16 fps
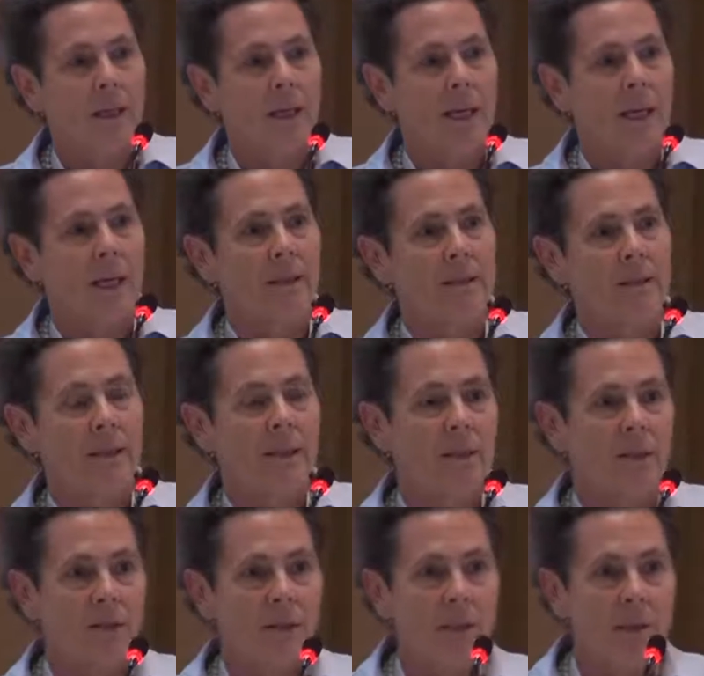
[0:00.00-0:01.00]
And you
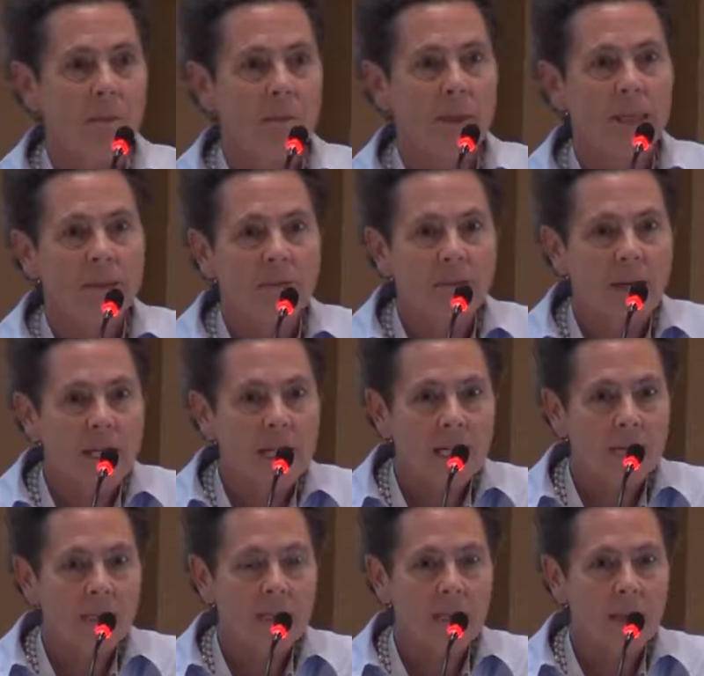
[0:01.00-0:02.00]
know, somebody
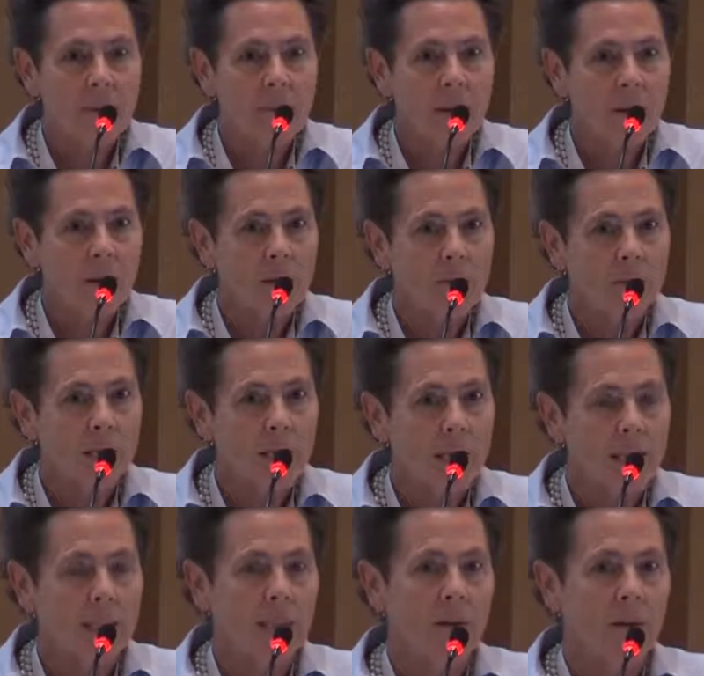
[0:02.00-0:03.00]
financed that power
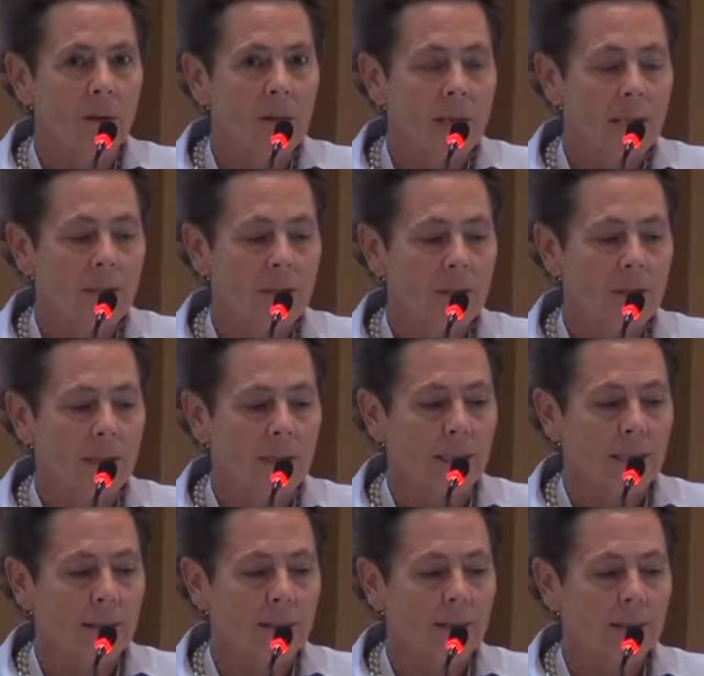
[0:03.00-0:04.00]
plant and all that
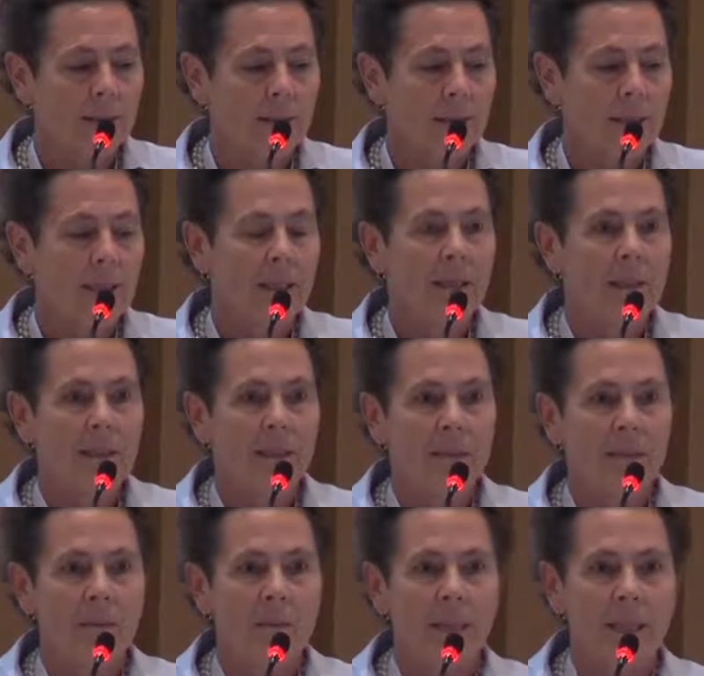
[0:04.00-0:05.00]
drilling.
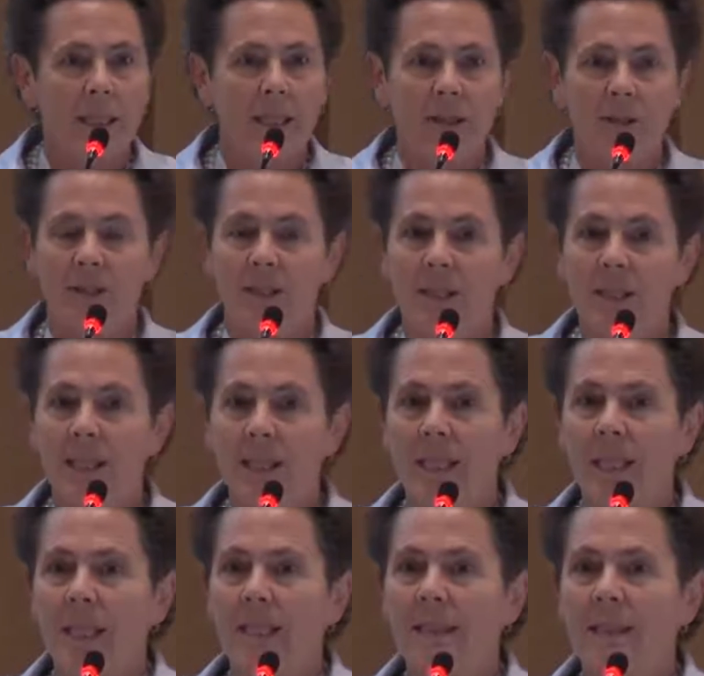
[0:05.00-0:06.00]
Somebody else did
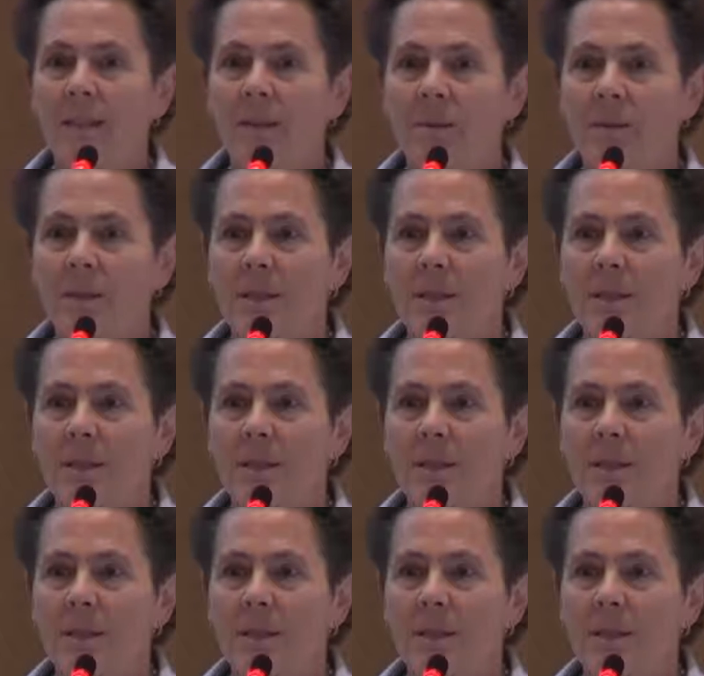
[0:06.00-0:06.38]
it.